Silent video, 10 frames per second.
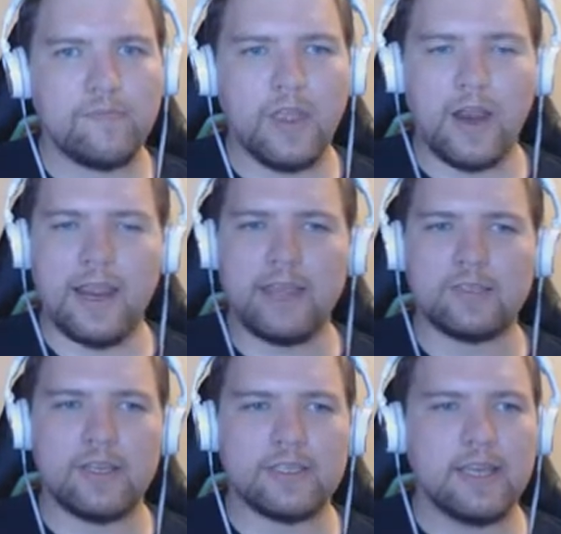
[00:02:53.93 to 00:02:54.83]
All right, yeah,
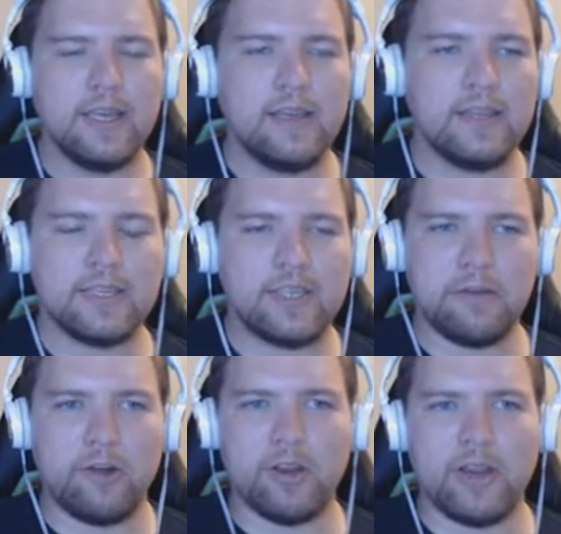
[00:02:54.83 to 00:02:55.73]
so this this
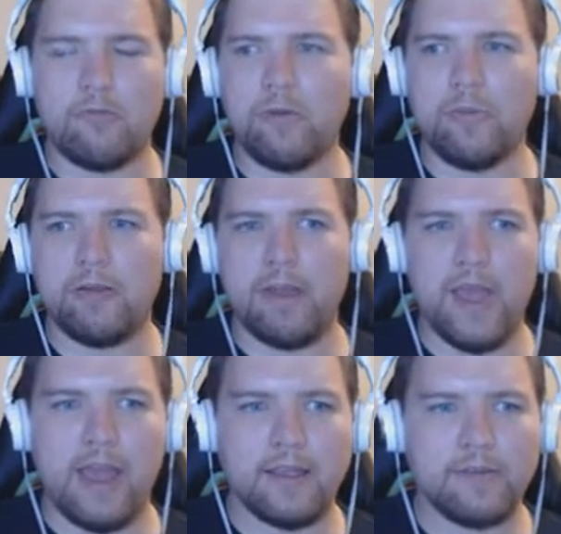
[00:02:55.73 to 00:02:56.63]
didn't work at all. We'll be right
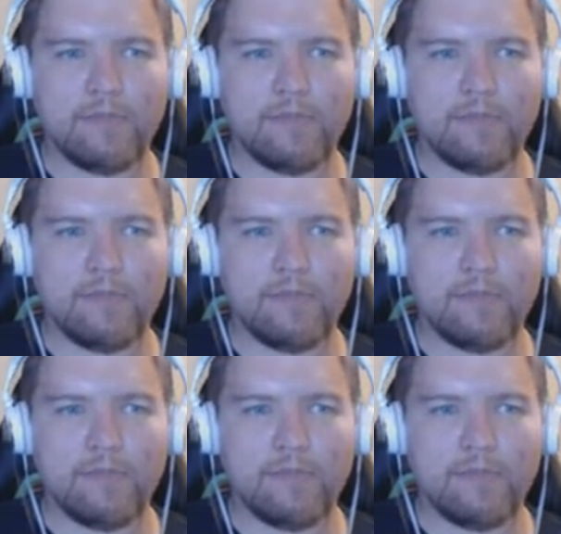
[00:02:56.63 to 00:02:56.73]
back.